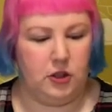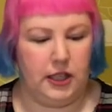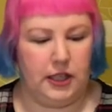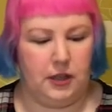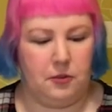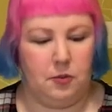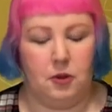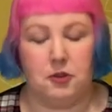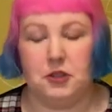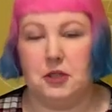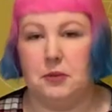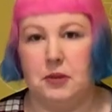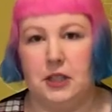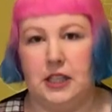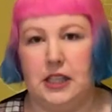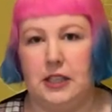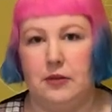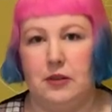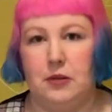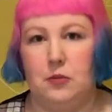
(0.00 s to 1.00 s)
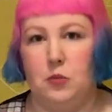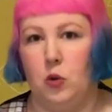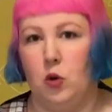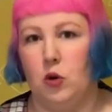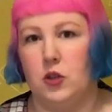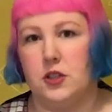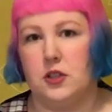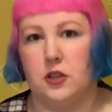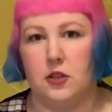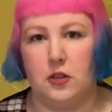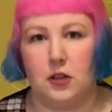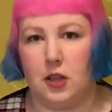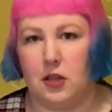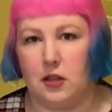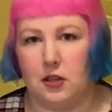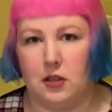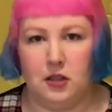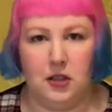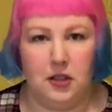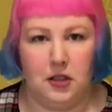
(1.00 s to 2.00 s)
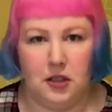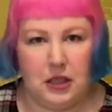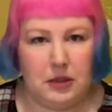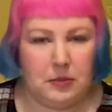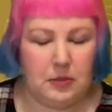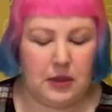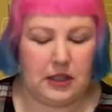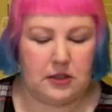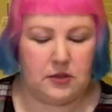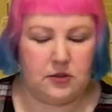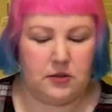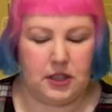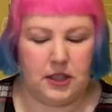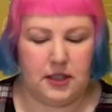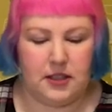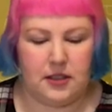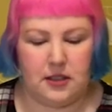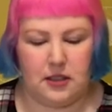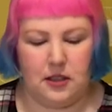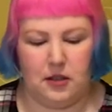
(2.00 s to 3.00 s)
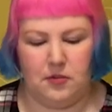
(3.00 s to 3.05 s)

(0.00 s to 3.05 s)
like possibly even more so than puzzle dust.